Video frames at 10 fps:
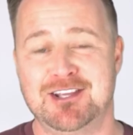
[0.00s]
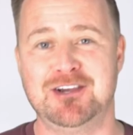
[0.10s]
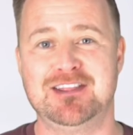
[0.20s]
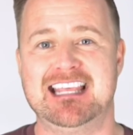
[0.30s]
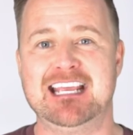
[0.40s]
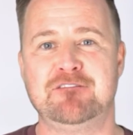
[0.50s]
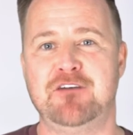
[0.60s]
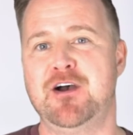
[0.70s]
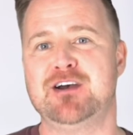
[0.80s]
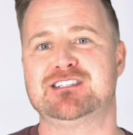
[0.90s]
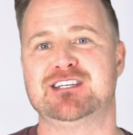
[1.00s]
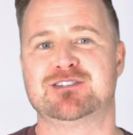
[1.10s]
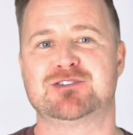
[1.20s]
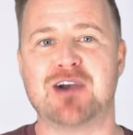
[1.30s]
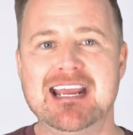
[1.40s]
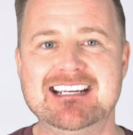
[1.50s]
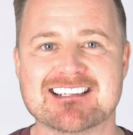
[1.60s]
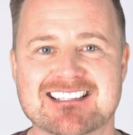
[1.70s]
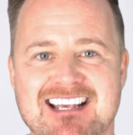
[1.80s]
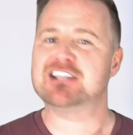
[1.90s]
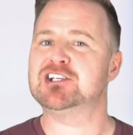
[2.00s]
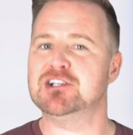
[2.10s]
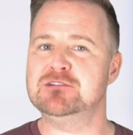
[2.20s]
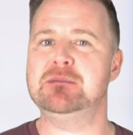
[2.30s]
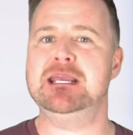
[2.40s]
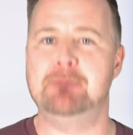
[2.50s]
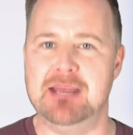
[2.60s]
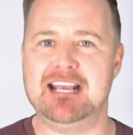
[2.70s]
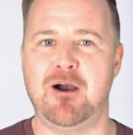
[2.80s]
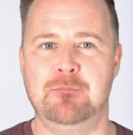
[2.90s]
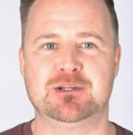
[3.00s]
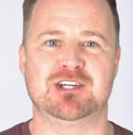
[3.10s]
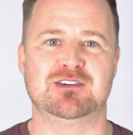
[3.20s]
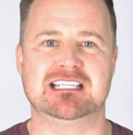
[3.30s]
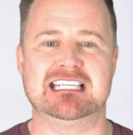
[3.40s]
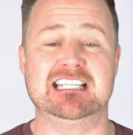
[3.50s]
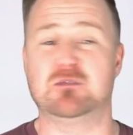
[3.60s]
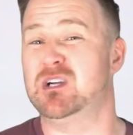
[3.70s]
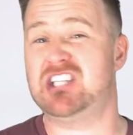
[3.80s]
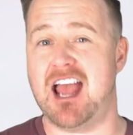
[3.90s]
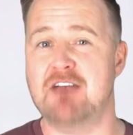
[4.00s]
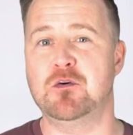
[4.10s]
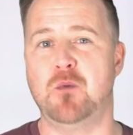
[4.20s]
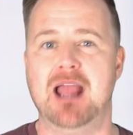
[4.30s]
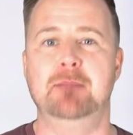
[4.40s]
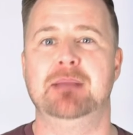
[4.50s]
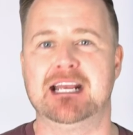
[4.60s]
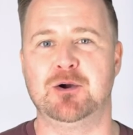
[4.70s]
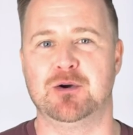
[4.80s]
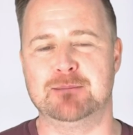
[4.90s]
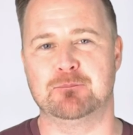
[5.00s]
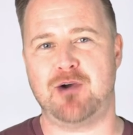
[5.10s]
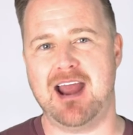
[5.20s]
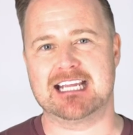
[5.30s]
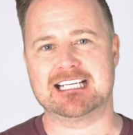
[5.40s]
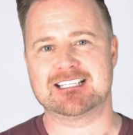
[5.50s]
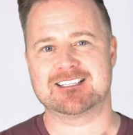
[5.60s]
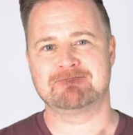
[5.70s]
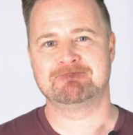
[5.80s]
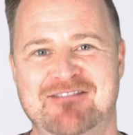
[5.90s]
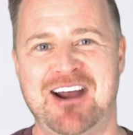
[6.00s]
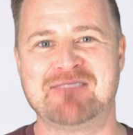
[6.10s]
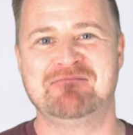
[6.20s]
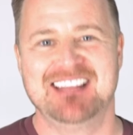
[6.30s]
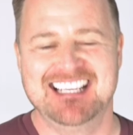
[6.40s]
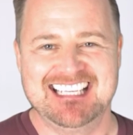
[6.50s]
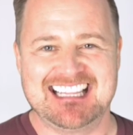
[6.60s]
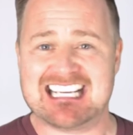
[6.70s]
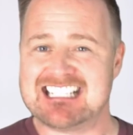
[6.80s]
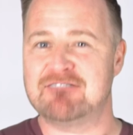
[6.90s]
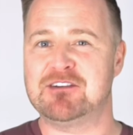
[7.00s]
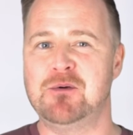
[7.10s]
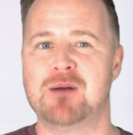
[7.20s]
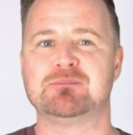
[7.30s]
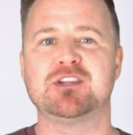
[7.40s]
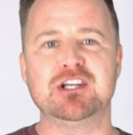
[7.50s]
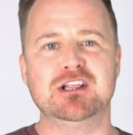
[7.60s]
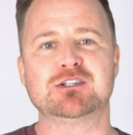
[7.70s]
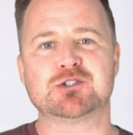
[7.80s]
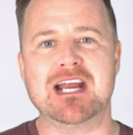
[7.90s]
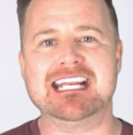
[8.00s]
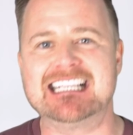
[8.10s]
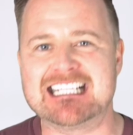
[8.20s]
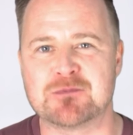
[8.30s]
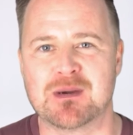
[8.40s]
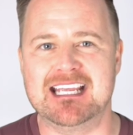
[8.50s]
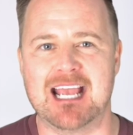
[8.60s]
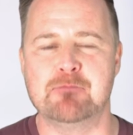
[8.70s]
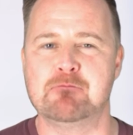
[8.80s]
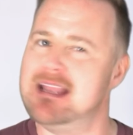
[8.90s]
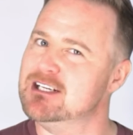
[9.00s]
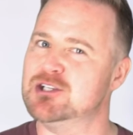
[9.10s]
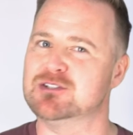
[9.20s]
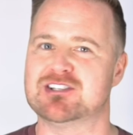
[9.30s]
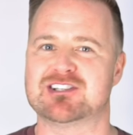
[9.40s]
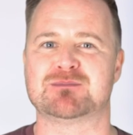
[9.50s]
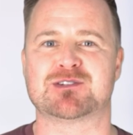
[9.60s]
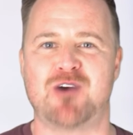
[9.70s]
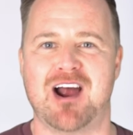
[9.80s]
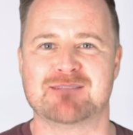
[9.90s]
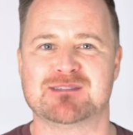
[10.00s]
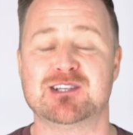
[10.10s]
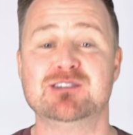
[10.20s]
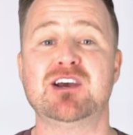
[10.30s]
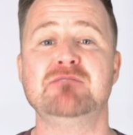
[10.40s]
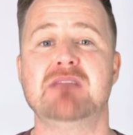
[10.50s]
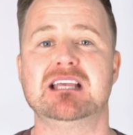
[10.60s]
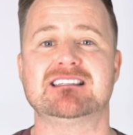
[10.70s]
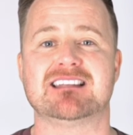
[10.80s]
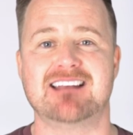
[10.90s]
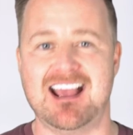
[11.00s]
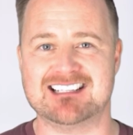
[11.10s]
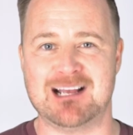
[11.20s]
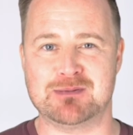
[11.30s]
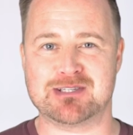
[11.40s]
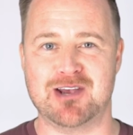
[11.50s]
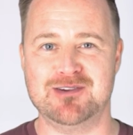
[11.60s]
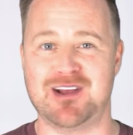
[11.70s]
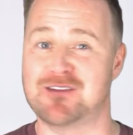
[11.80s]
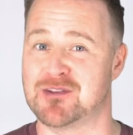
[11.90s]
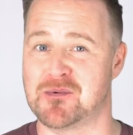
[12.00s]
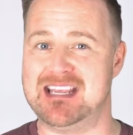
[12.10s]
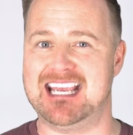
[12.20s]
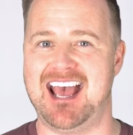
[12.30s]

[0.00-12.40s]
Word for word: The good thing for us as traders, there should be big opportunities whichever way Bitcoin breaks. Right. Thanks everyone, good luck trading this week and make sure to subscribe so you don't miss the next episode of The Week